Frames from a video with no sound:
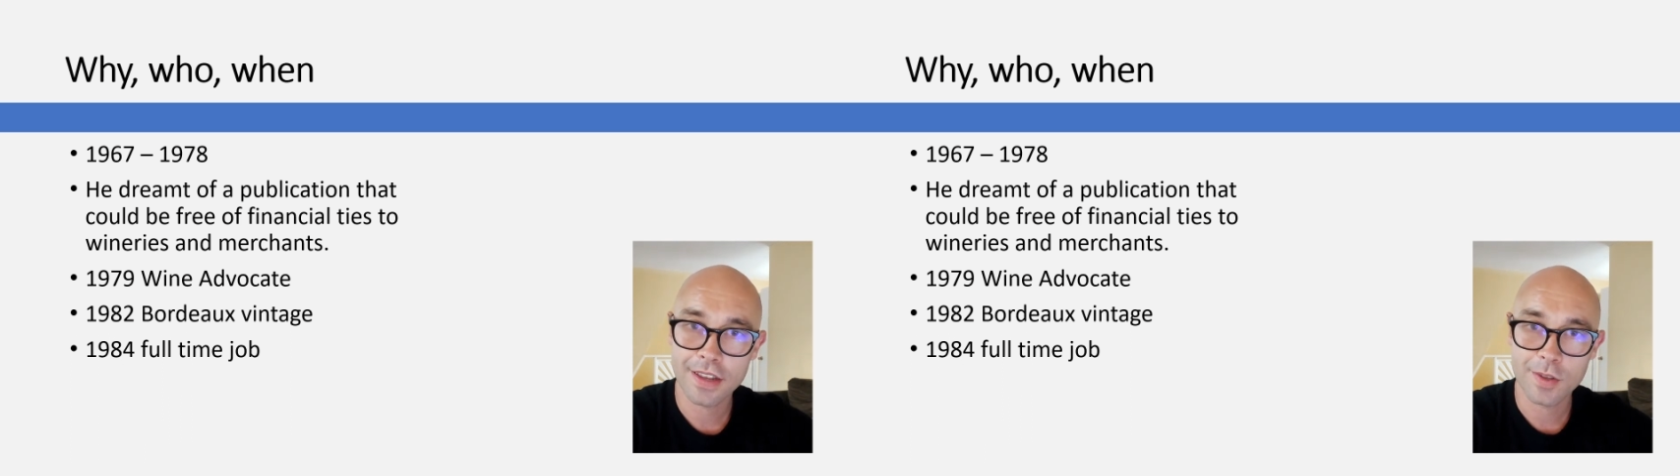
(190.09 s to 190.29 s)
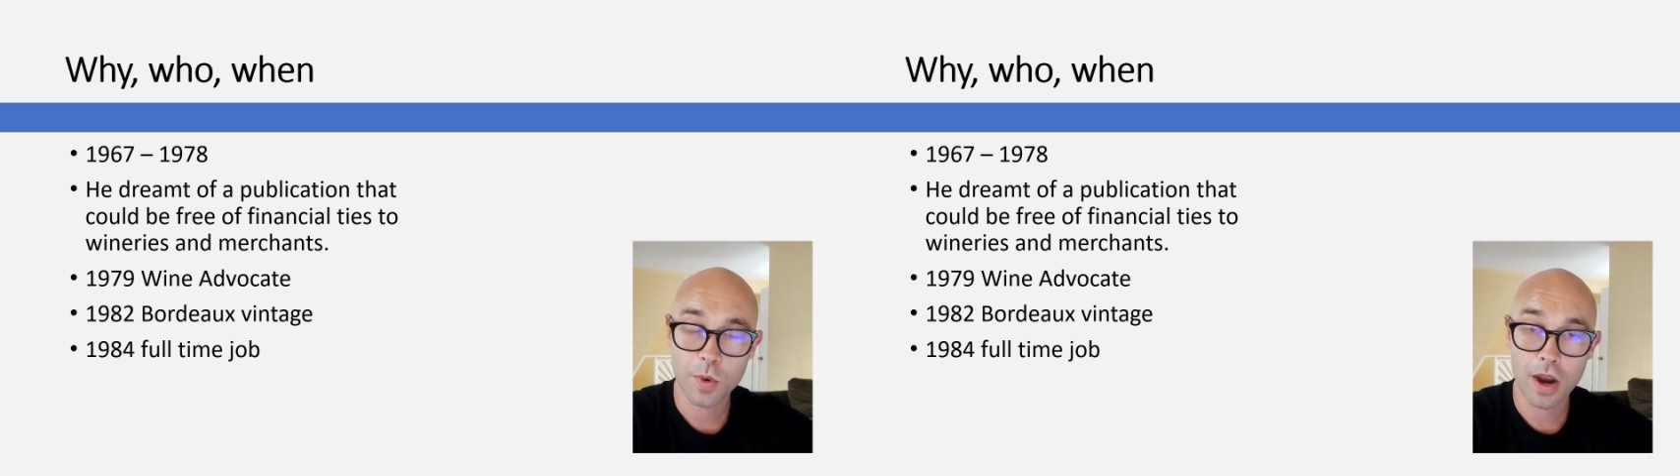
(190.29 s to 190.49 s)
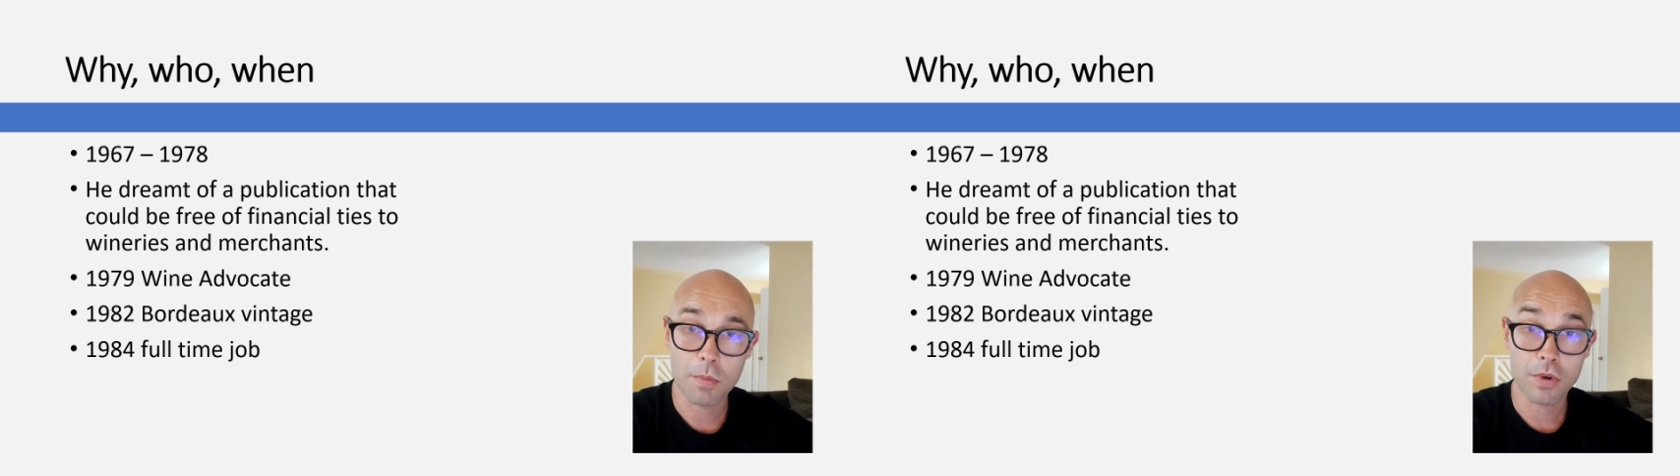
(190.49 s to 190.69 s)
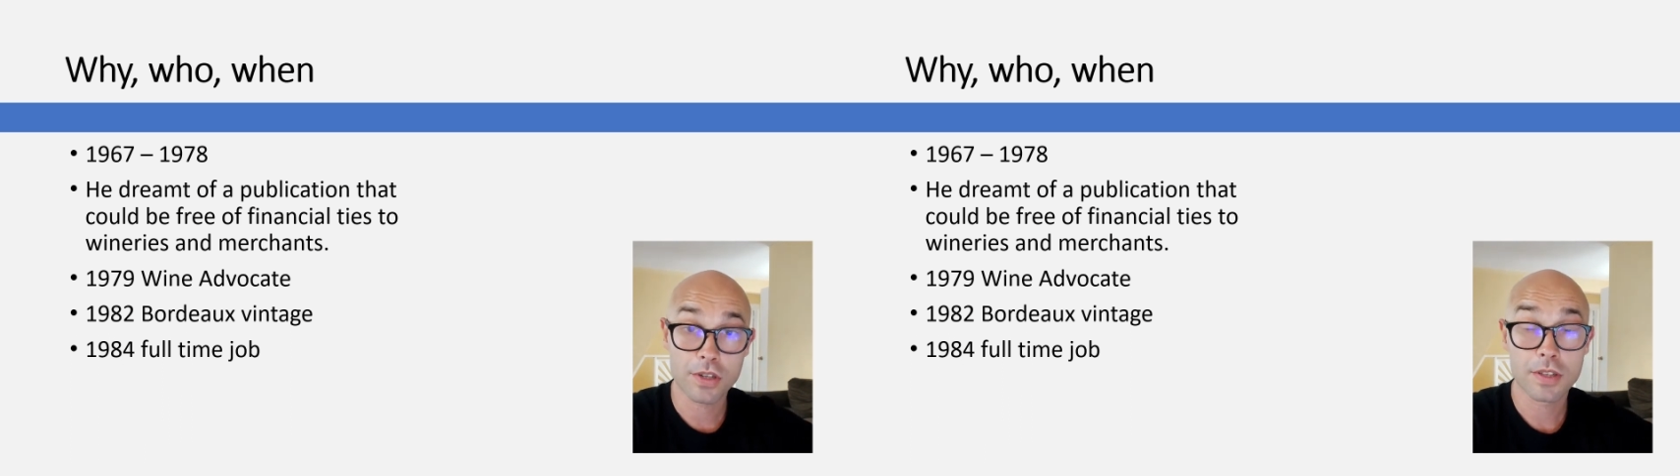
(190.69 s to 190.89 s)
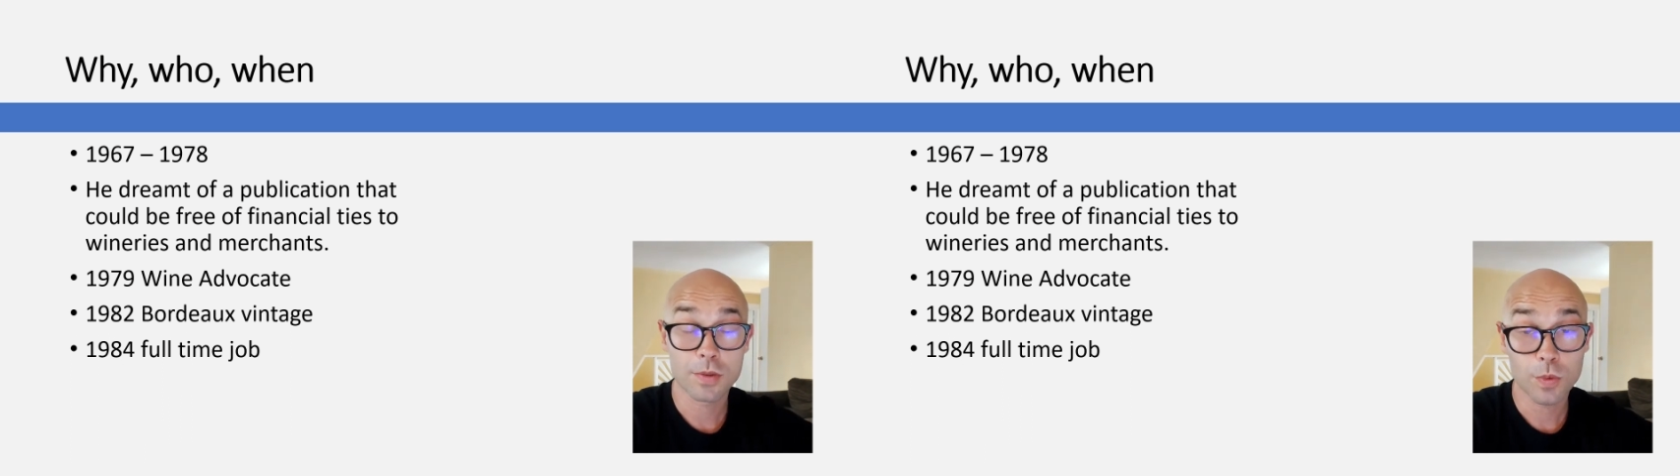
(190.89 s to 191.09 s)
the wine
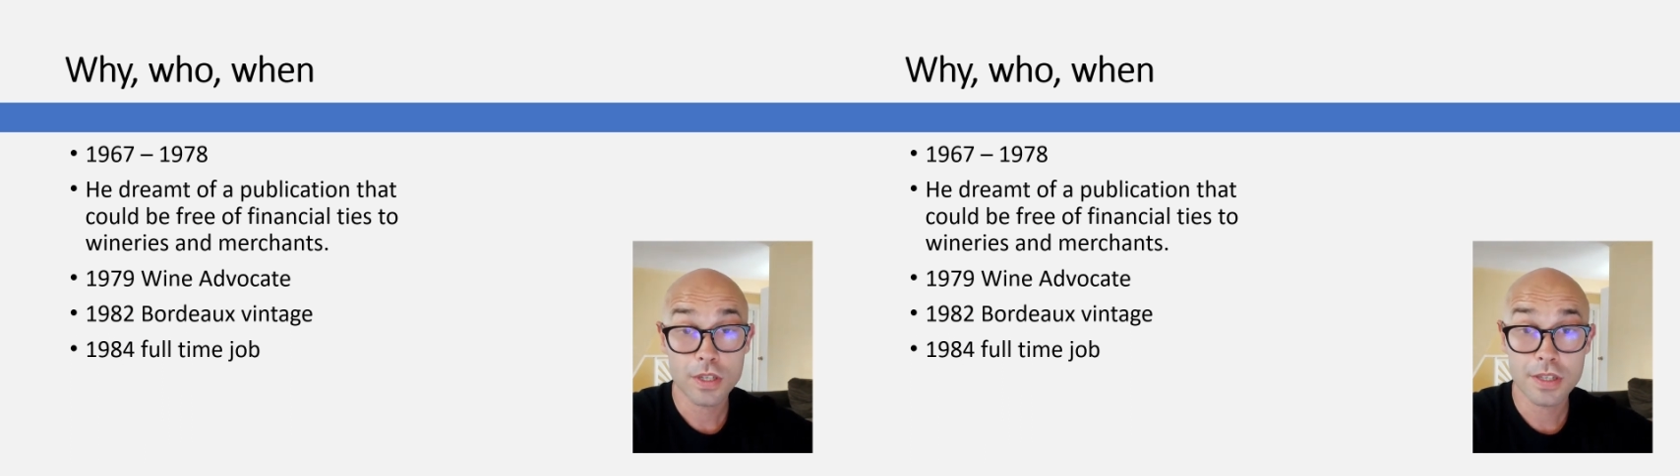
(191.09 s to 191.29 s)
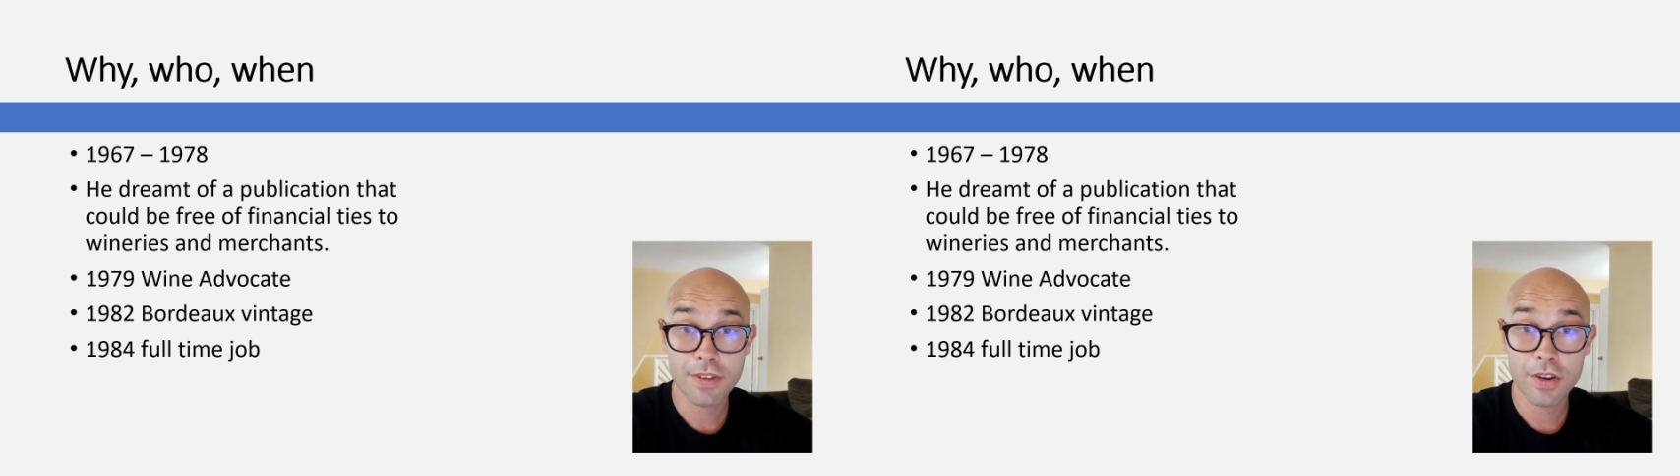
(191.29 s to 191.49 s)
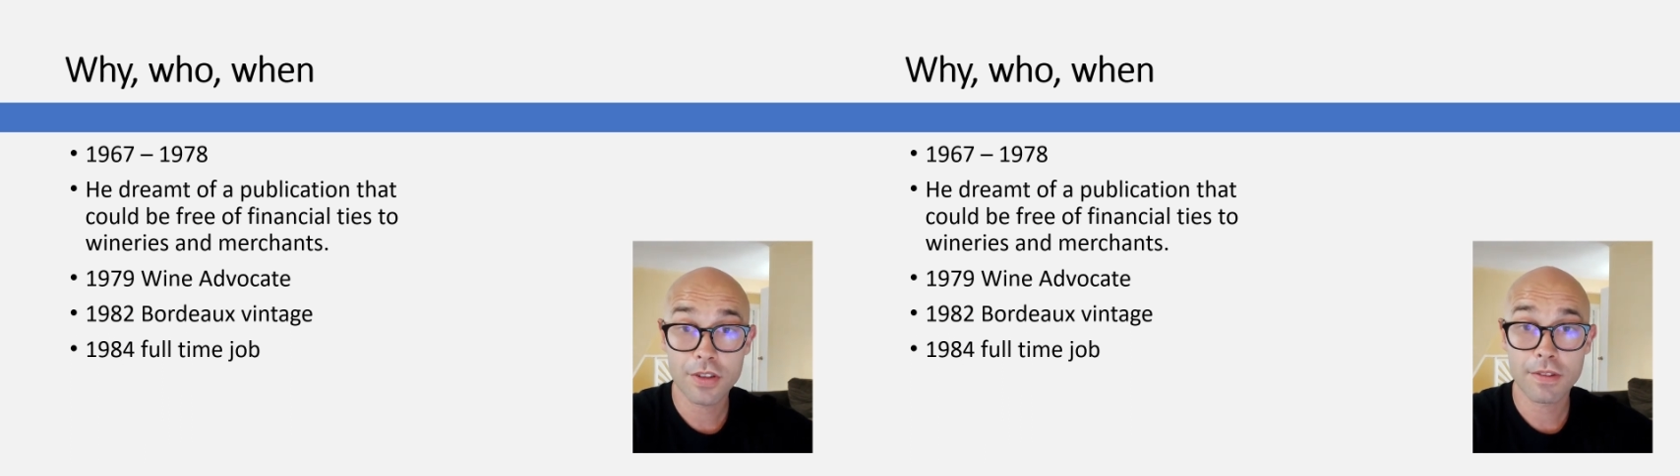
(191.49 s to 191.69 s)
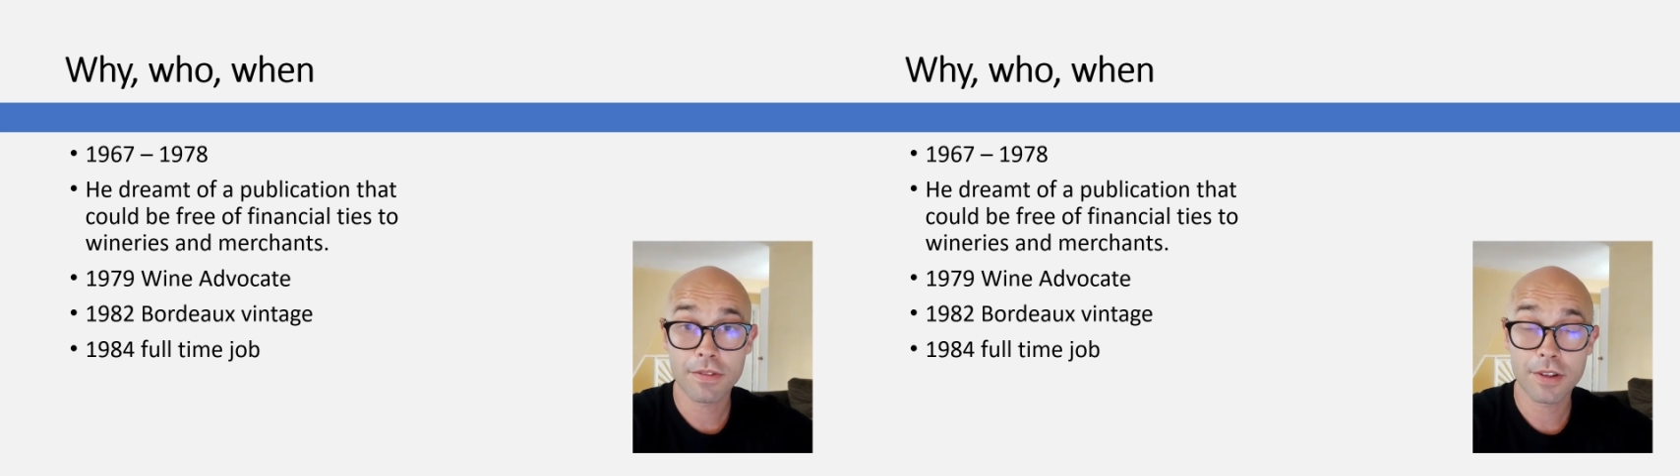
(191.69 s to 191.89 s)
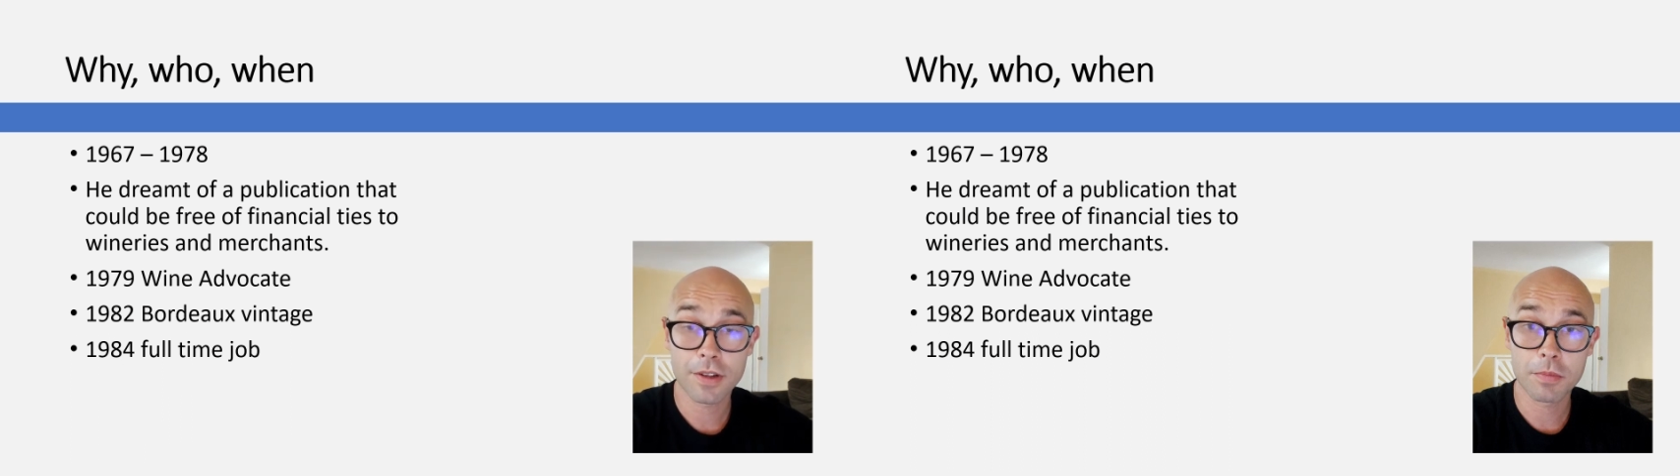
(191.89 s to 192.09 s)
merchants, which is very
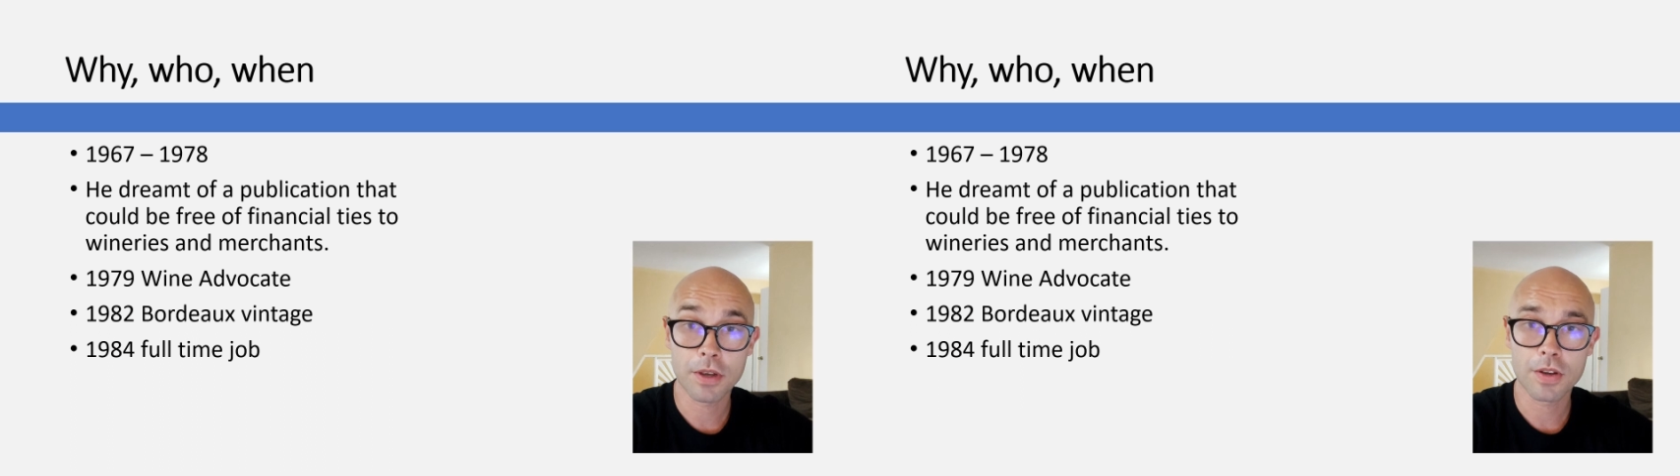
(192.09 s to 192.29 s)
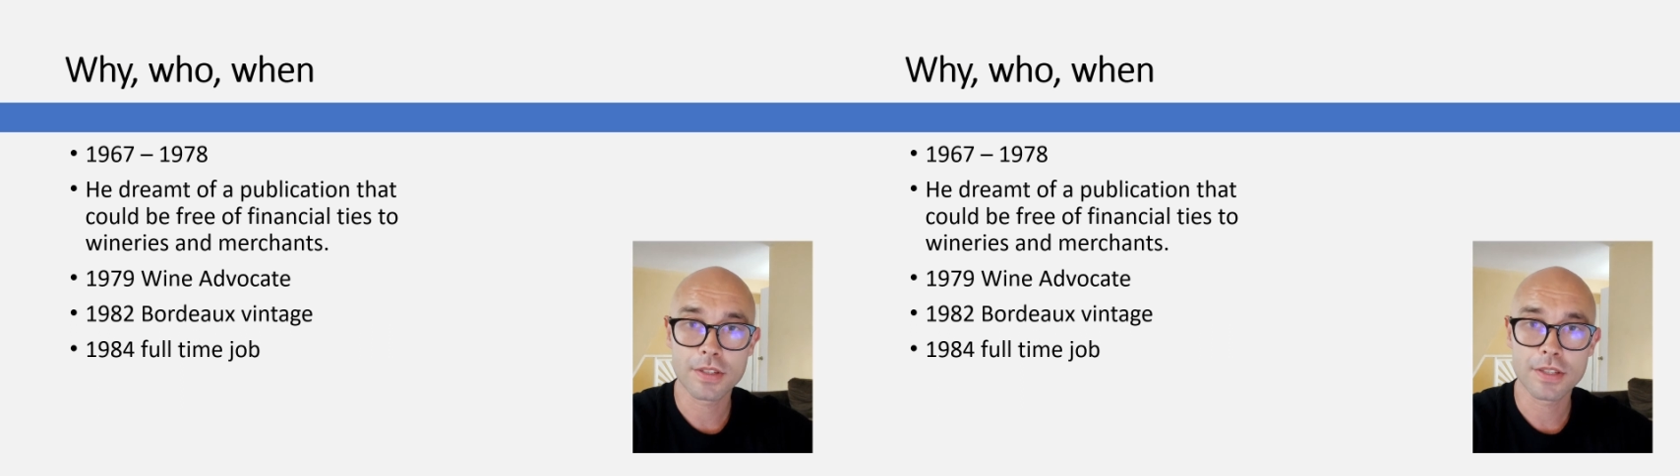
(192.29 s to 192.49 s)
difficult because